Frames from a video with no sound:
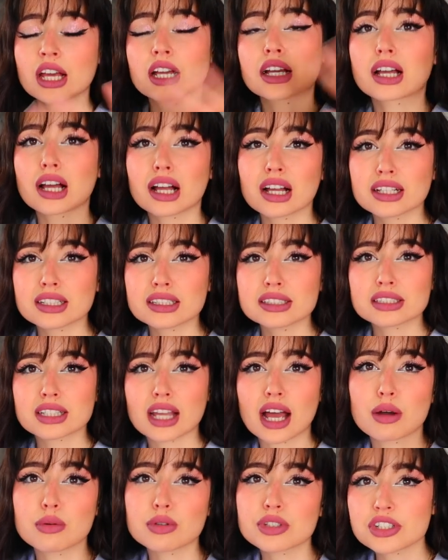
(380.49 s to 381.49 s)
because
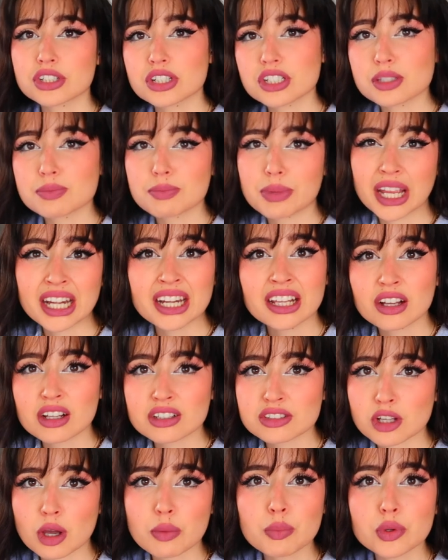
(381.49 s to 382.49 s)
I was just painting
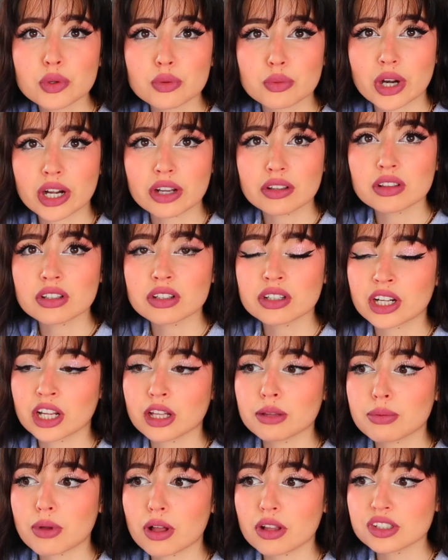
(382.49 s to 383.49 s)
on top with regular
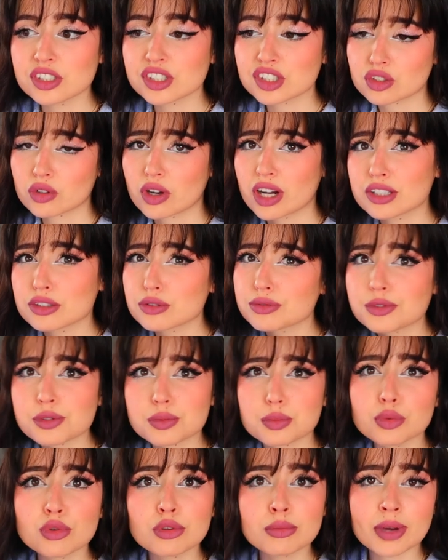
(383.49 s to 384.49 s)
nail polish trying to
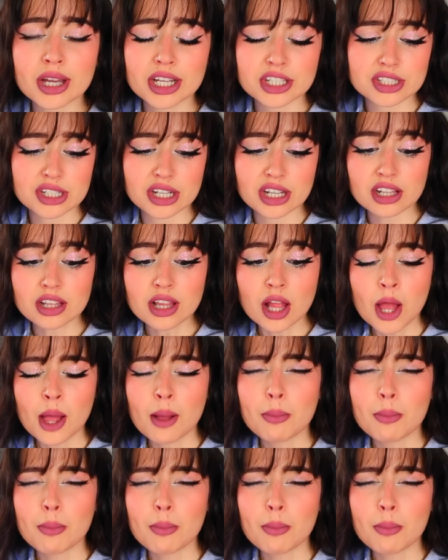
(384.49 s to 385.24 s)
smooth my gel,